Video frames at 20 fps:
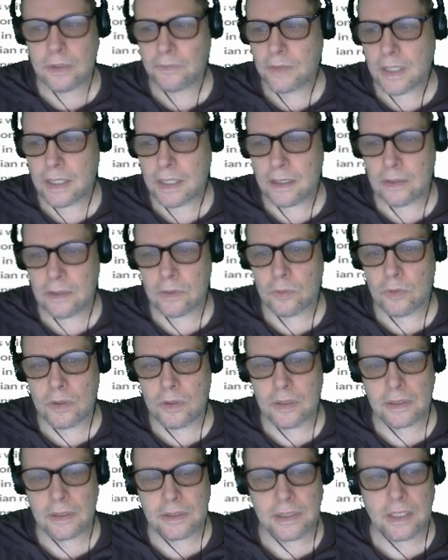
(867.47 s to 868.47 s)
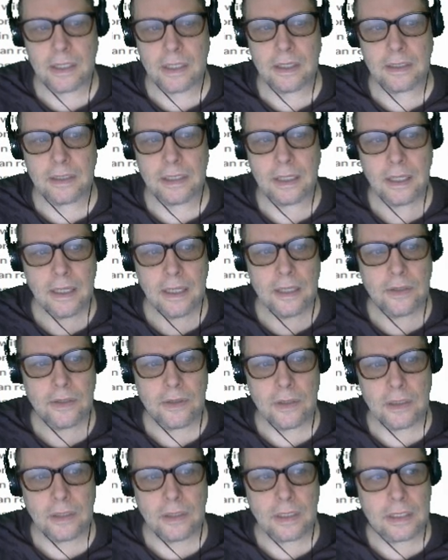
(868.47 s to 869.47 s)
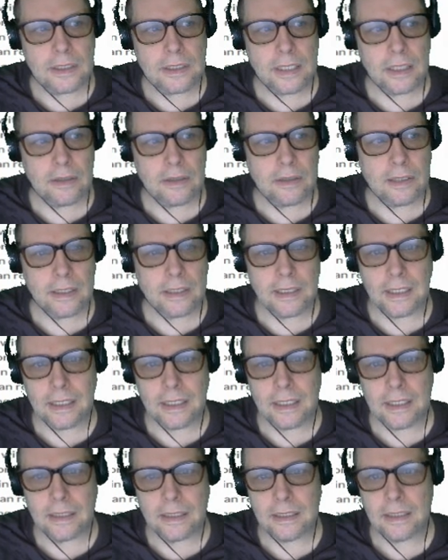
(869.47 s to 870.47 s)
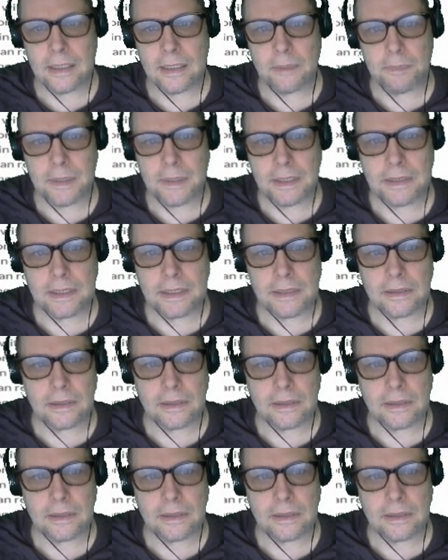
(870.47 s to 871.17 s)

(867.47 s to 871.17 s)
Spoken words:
If they hear the word austerity, they're going to tear Italy to pieces.